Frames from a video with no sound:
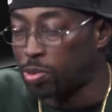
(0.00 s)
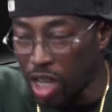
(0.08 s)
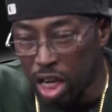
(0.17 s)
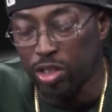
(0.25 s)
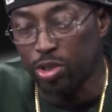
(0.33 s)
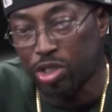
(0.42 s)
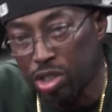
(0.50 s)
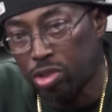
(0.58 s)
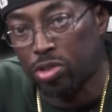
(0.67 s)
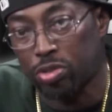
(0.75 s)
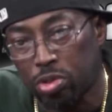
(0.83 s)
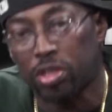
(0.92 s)
telling you, she's
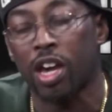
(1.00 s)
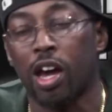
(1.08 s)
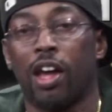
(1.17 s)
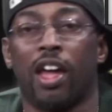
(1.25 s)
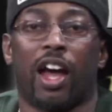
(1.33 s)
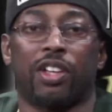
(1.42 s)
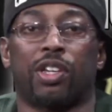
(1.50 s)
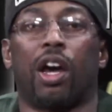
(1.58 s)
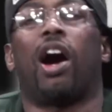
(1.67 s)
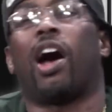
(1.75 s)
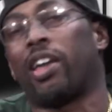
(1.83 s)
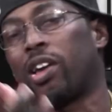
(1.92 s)
yeah. I said,
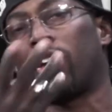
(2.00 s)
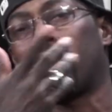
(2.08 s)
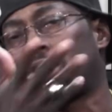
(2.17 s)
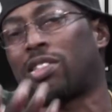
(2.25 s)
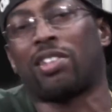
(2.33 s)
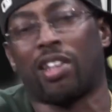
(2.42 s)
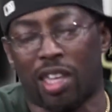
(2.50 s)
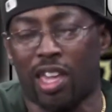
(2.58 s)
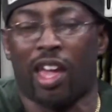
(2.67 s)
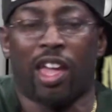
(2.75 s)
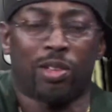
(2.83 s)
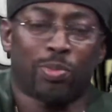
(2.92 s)
all right, yo, this is it. Yeah,
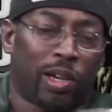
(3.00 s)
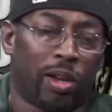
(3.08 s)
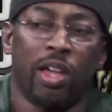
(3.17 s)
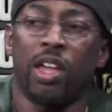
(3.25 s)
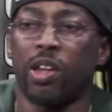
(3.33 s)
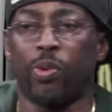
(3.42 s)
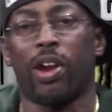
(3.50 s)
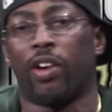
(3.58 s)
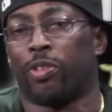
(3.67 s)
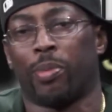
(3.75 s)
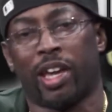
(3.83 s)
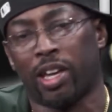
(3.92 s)
here's my number. Yeah,
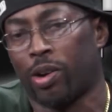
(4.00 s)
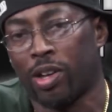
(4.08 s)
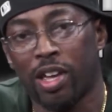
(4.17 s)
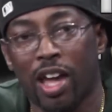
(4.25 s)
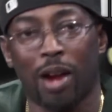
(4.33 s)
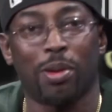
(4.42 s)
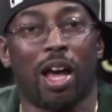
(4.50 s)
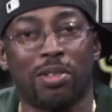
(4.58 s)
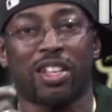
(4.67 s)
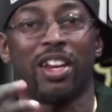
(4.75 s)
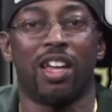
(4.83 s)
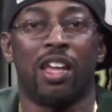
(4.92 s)
whatever, man. Yo, I'm
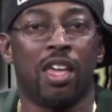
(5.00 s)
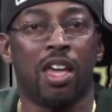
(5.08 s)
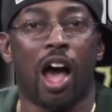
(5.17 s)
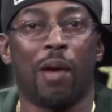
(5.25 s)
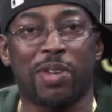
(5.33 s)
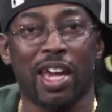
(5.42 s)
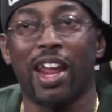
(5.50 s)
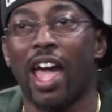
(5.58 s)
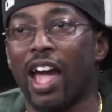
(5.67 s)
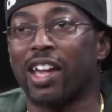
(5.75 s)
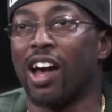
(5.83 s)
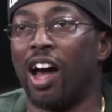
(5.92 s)
sitting there, I'm getting a
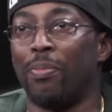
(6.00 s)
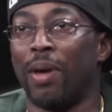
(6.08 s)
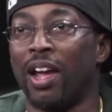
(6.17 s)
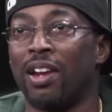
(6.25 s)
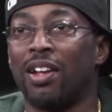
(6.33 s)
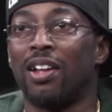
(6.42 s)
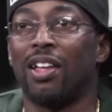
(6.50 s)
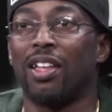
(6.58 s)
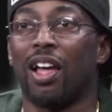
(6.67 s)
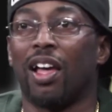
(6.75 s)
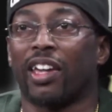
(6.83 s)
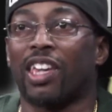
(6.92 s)
haircut, man.
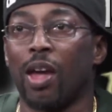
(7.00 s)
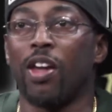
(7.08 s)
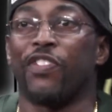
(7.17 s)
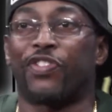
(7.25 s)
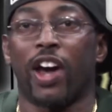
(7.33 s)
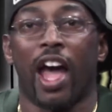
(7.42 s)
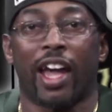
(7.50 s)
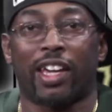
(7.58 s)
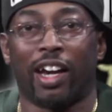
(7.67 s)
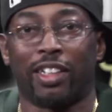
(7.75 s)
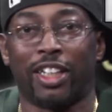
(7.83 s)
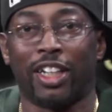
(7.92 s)
I came in for a
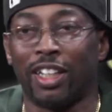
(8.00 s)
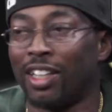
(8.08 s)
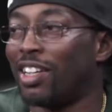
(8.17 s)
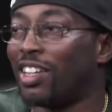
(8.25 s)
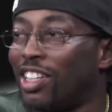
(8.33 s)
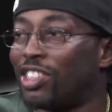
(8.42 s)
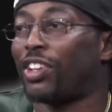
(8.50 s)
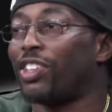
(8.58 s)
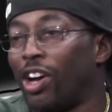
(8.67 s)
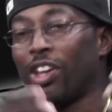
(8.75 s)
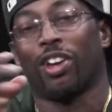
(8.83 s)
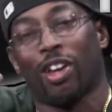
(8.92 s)
haircut, D. He's like,
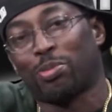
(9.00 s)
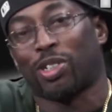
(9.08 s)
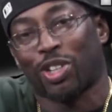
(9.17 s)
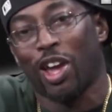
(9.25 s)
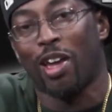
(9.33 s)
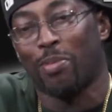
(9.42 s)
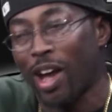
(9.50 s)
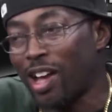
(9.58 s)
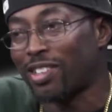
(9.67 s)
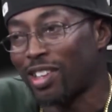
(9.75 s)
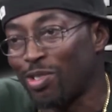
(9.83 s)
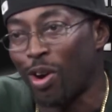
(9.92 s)
yo, I'm just saying,
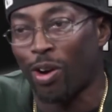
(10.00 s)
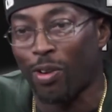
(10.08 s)
man. You know.